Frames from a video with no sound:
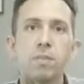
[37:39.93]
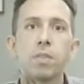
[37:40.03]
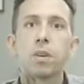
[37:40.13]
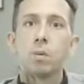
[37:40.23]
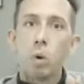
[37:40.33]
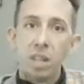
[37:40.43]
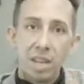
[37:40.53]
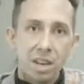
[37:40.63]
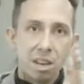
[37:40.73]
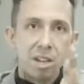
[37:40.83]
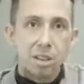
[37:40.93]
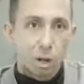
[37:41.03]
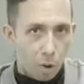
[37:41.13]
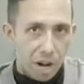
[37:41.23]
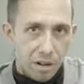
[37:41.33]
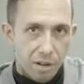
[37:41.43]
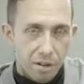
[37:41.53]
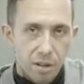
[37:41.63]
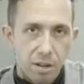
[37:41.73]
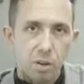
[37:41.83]
within the grid.
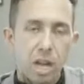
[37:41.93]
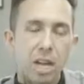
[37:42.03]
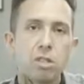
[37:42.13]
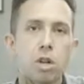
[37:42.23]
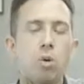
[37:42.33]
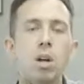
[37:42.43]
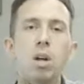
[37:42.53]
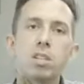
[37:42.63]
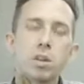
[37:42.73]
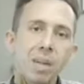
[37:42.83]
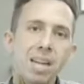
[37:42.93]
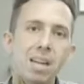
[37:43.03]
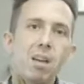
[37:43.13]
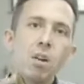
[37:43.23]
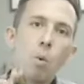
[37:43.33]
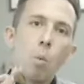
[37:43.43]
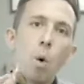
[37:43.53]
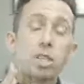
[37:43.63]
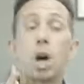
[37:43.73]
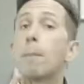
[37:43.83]
Okay, so to me, what's
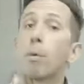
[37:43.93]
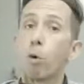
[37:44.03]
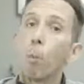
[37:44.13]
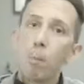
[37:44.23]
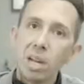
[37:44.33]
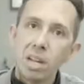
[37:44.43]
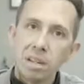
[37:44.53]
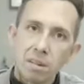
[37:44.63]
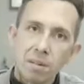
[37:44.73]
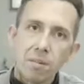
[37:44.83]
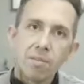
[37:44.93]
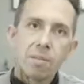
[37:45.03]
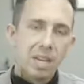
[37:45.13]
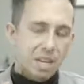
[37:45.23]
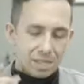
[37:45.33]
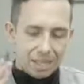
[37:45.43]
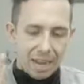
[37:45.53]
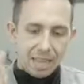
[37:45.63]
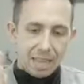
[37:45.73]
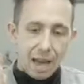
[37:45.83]
appropriate is
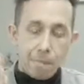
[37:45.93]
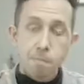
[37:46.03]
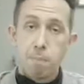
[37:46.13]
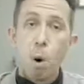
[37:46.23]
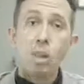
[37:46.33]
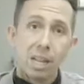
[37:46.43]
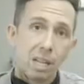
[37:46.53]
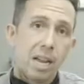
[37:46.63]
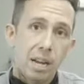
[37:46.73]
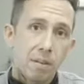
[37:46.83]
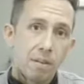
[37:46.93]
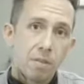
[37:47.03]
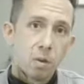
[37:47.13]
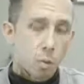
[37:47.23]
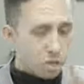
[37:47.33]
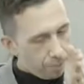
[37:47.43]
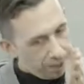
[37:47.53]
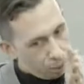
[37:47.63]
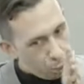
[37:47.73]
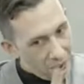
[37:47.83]
like that bowling lane where something
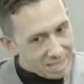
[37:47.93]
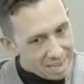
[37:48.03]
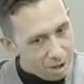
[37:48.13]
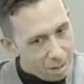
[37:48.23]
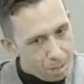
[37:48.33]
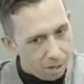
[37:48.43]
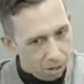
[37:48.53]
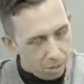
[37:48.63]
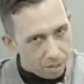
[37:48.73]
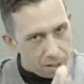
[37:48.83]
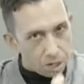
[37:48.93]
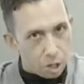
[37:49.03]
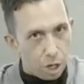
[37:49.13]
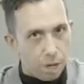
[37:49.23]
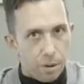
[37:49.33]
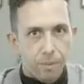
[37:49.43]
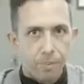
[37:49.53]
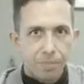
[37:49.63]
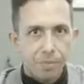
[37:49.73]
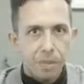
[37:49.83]
right down the middle is good.
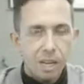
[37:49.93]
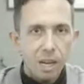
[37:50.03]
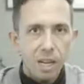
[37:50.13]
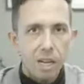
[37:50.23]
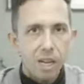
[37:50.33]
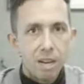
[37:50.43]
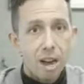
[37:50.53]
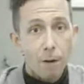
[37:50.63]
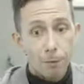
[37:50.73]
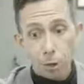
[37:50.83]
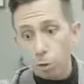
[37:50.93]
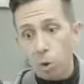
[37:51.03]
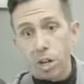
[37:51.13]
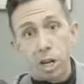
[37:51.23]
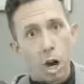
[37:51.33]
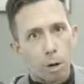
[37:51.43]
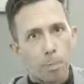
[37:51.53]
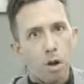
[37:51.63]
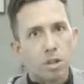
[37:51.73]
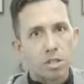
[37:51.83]
Now, if you're throwing gutter
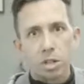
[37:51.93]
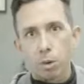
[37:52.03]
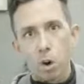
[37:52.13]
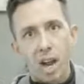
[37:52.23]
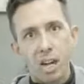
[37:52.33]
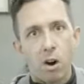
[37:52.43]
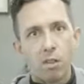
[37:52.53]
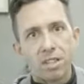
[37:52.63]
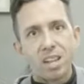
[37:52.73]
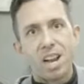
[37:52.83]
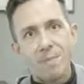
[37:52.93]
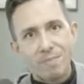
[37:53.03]
balls to the right all the time,